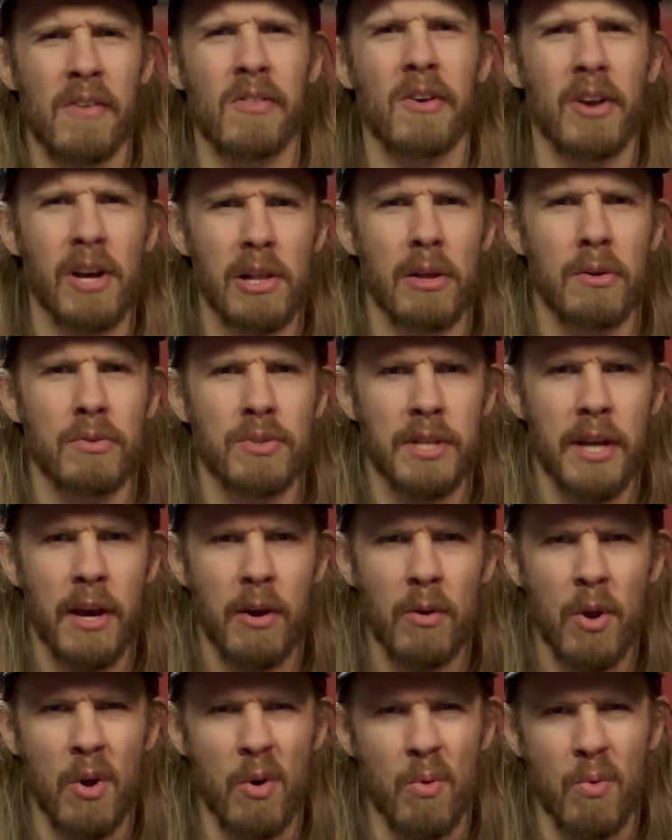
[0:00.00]
and then close it
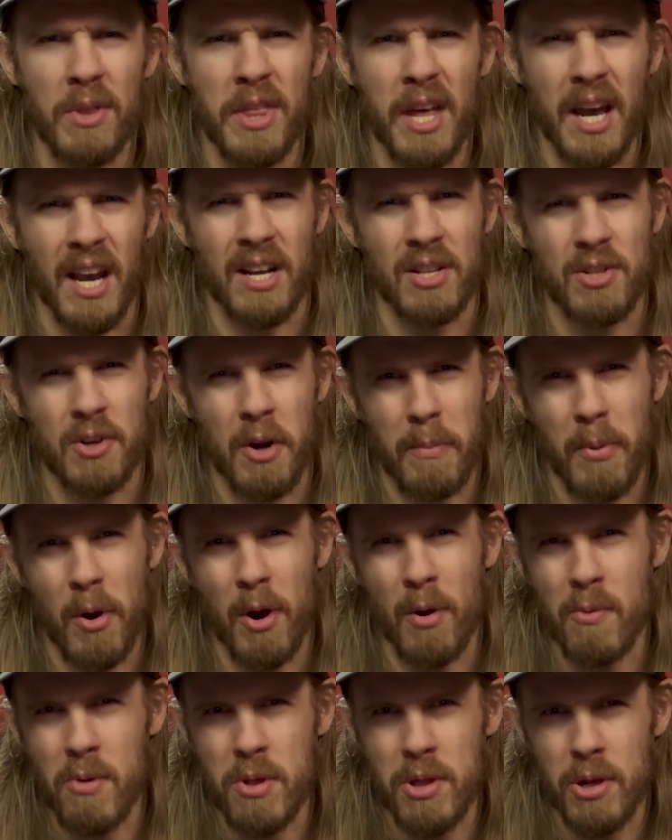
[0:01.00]
out with that guitar
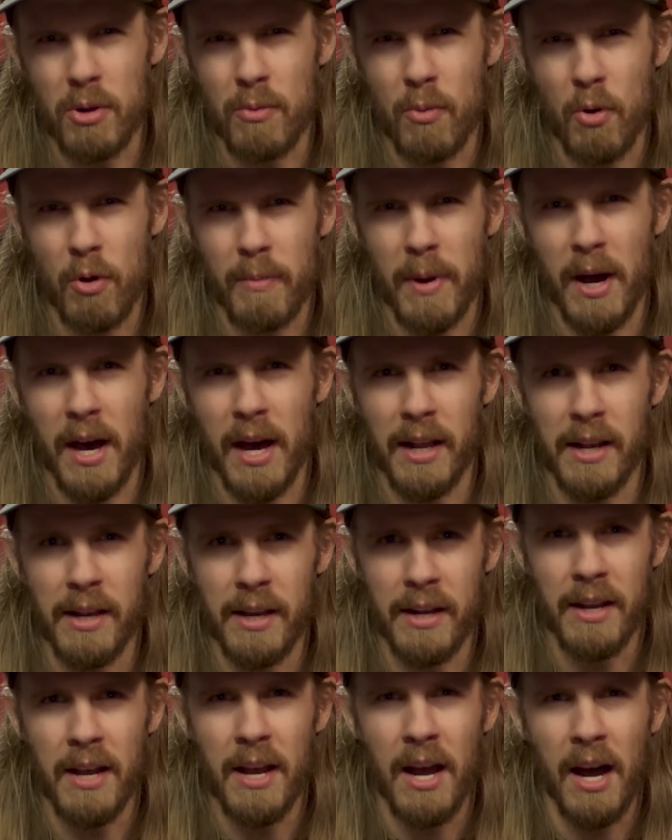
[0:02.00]
part with a little more
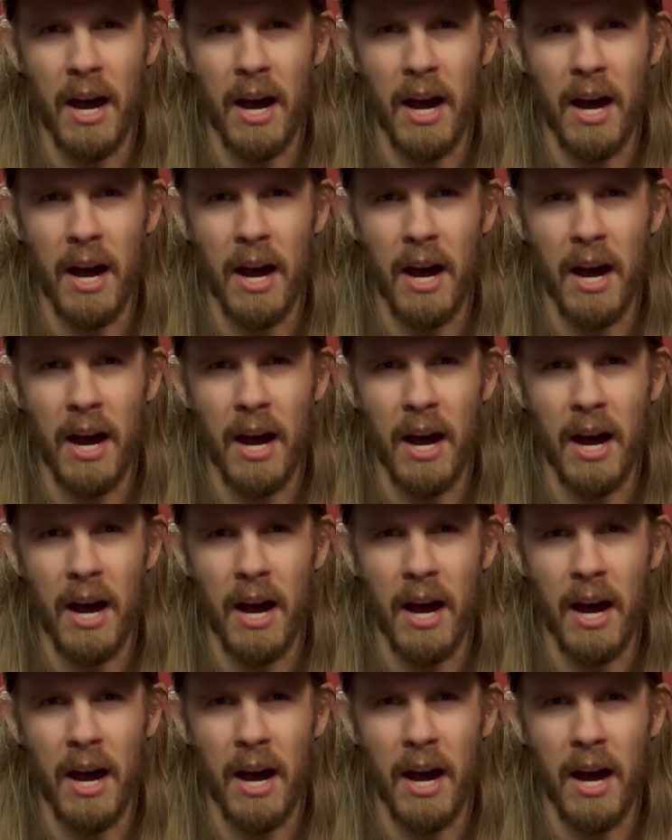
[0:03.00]
behind it.